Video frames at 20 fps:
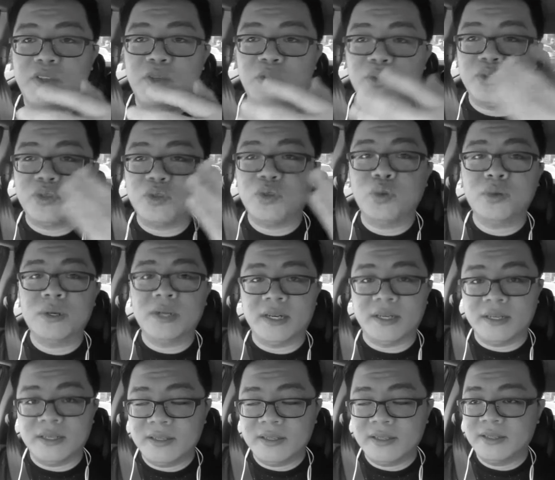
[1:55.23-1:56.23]
used
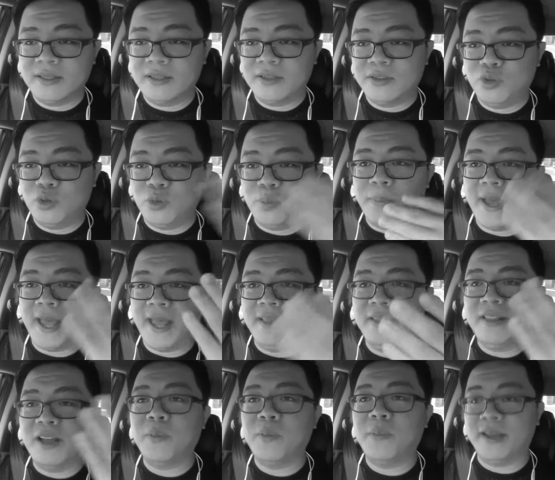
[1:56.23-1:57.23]
Google to
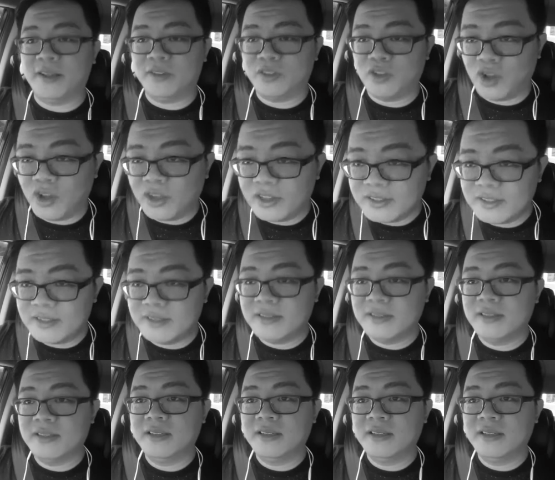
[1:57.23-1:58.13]
pen down my thoughts